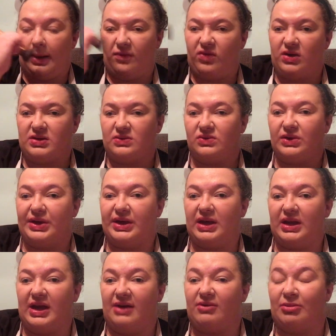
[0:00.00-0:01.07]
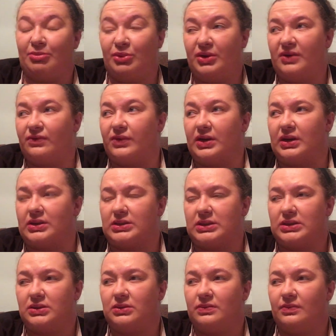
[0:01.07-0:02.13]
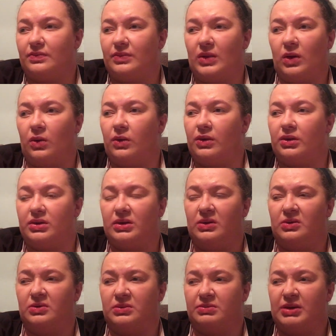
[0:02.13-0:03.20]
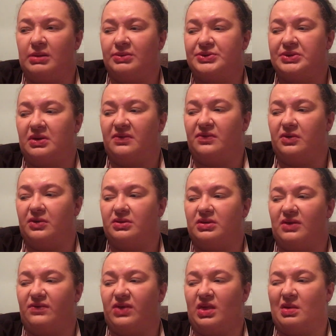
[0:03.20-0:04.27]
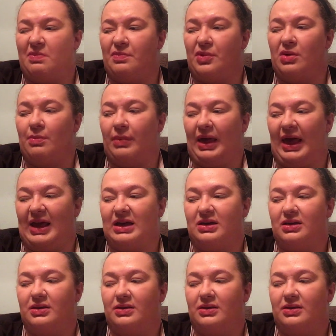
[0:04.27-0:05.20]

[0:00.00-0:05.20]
First of all, I gotta have a boyfriend, or go be able to afford the sperm bank.